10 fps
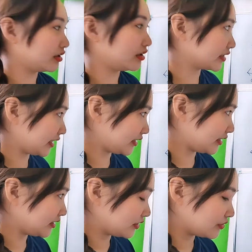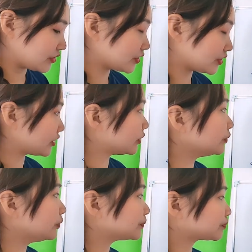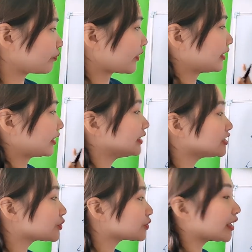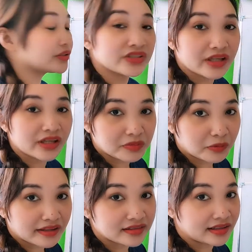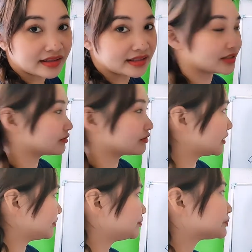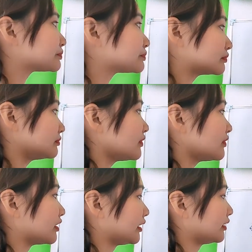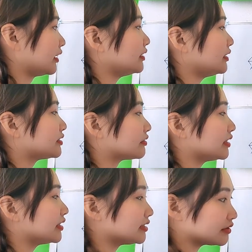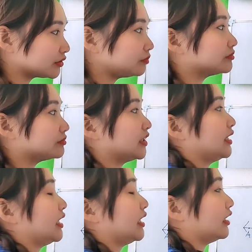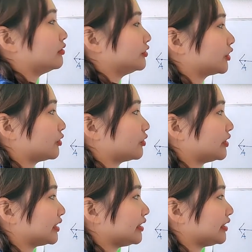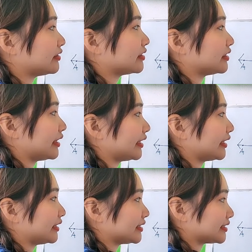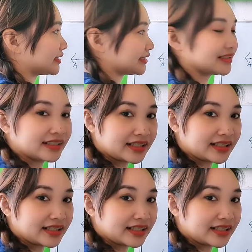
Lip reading: Okay, so let's try to separate this one. Okay, so this group, I will draw it here like this.